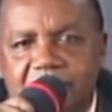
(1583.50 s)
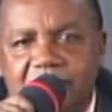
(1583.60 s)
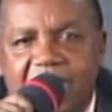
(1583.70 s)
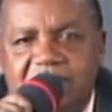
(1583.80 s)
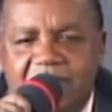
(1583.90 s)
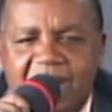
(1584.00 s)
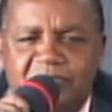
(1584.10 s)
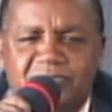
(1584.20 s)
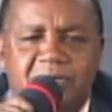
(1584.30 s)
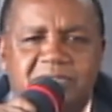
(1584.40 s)
That's why I
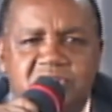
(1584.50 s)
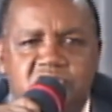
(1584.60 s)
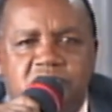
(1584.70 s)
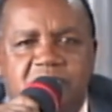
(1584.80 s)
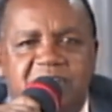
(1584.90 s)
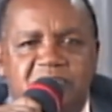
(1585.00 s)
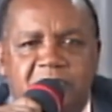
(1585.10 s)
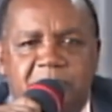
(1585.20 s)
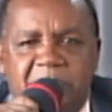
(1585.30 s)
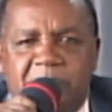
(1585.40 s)
found it strange
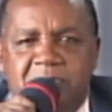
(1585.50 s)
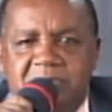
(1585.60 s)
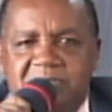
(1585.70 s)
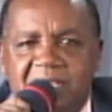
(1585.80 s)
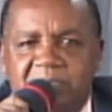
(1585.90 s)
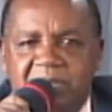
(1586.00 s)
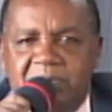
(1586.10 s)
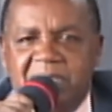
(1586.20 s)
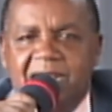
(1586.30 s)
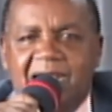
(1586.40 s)
for people to say
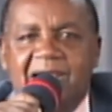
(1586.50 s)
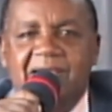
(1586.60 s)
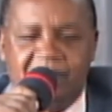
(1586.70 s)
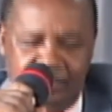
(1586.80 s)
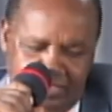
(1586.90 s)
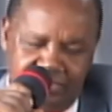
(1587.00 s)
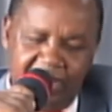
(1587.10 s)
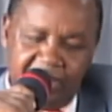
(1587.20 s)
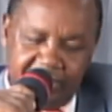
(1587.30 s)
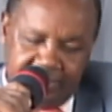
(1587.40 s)
BBI
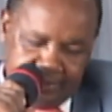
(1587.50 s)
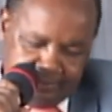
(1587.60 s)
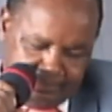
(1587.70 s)
reggae.